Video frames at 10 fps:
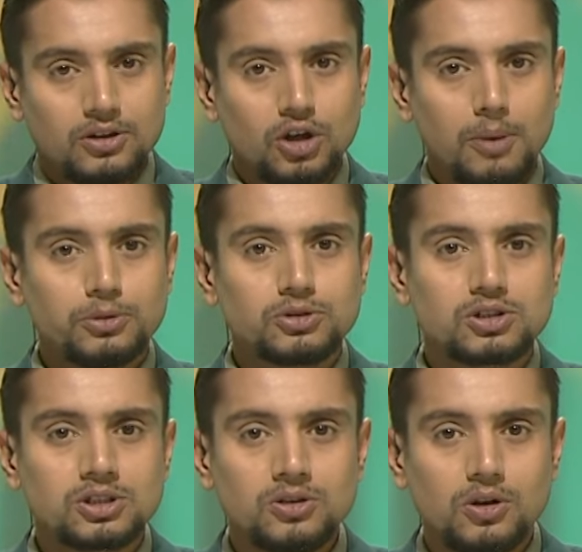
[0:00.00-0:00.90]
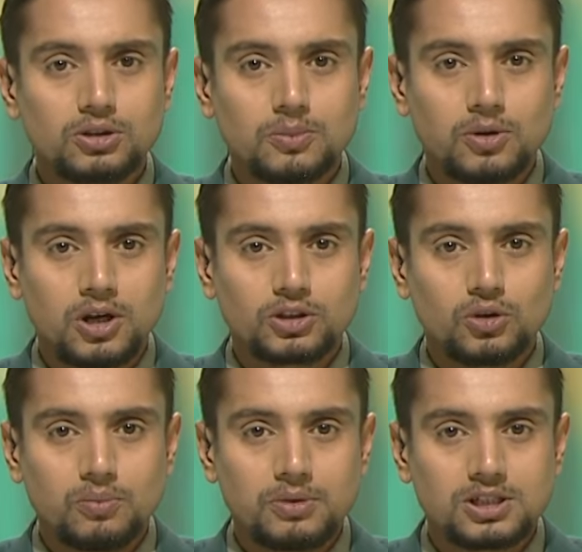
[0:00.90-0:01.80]
The opposition also blocked
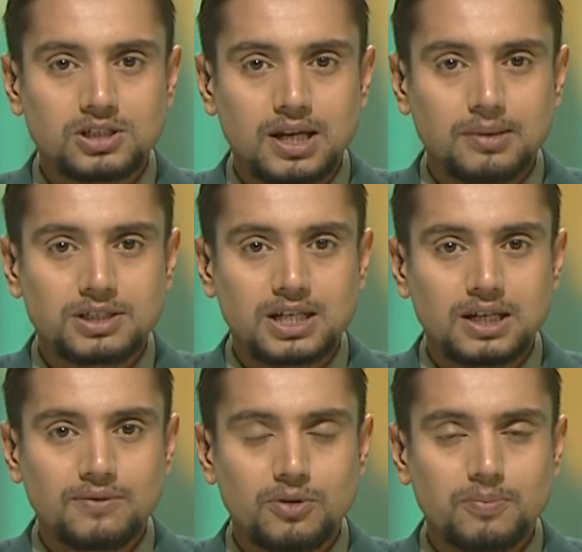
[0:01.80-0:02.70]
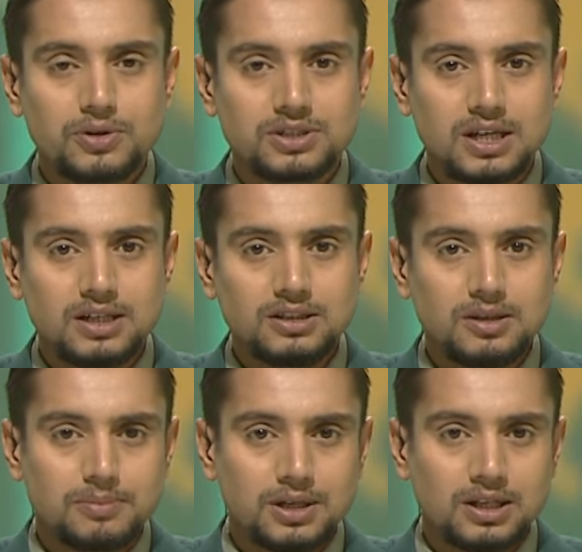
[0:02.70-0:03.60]
Home Minister Lamichhane from presenting
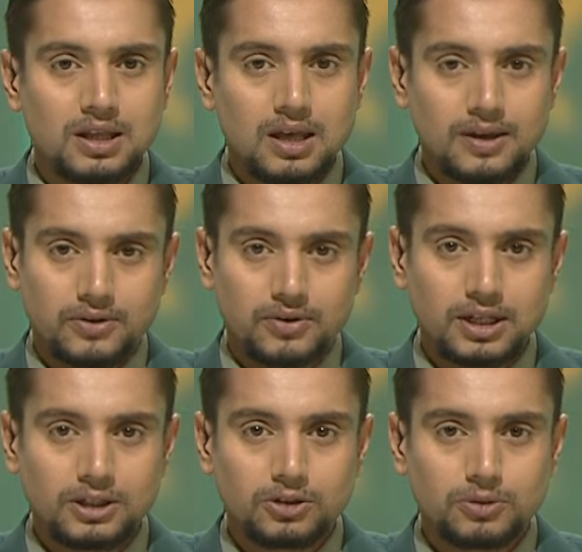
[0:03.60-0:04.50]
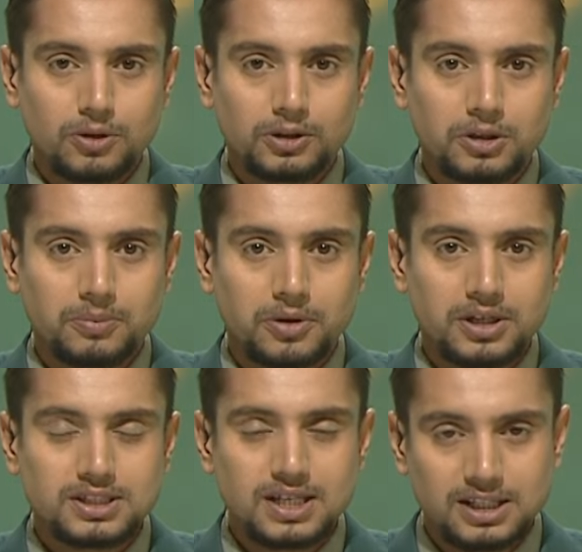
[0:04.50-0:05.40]
the bill related to political
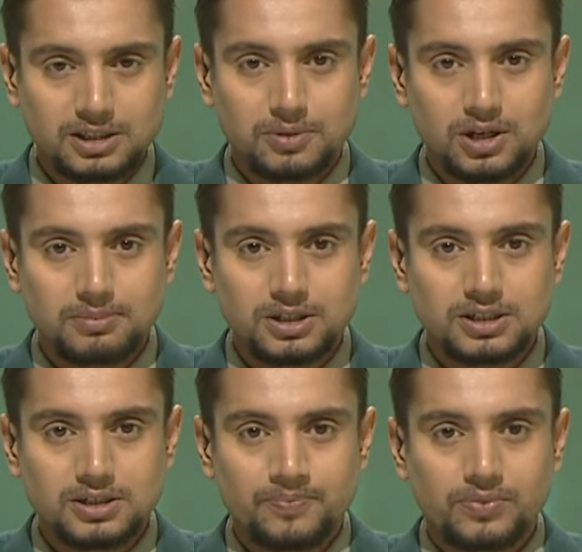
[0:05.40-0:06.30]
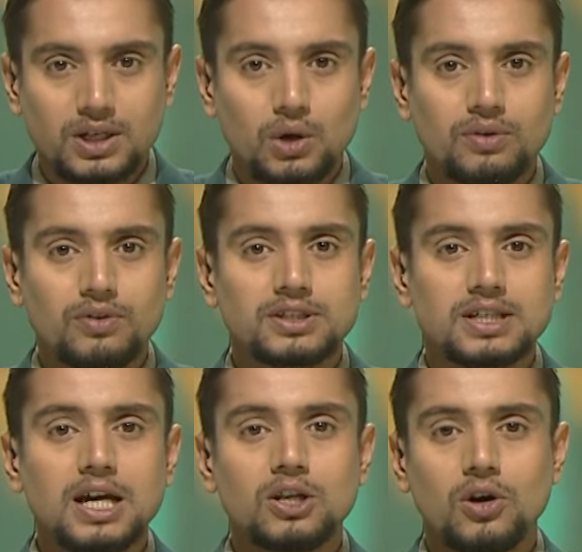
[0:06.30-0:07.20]
parties at the parliament. However,
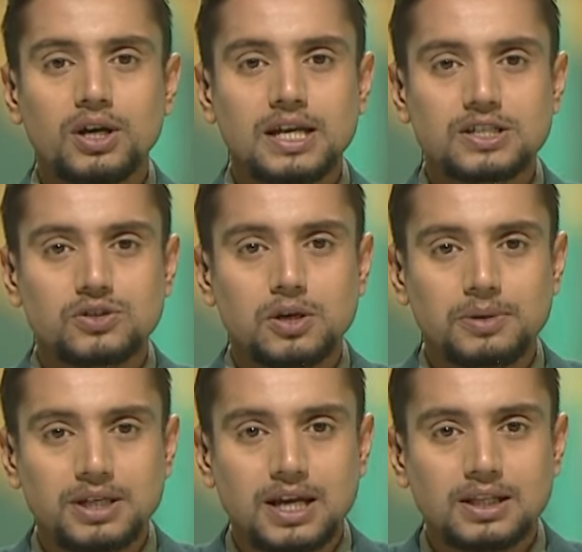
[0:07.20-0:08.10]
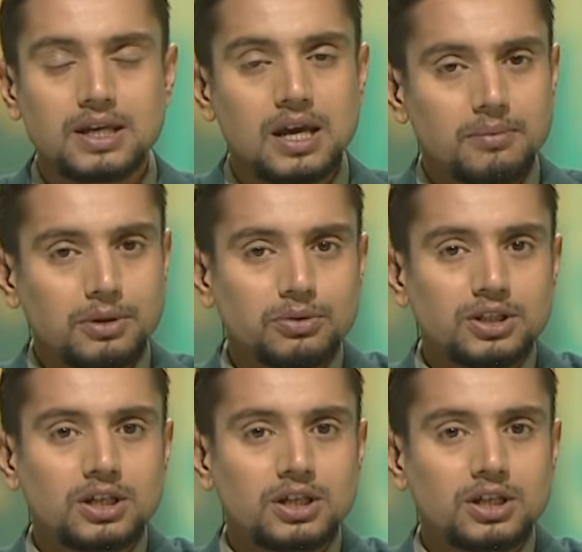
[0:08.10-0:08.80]
dialogue has not been held between the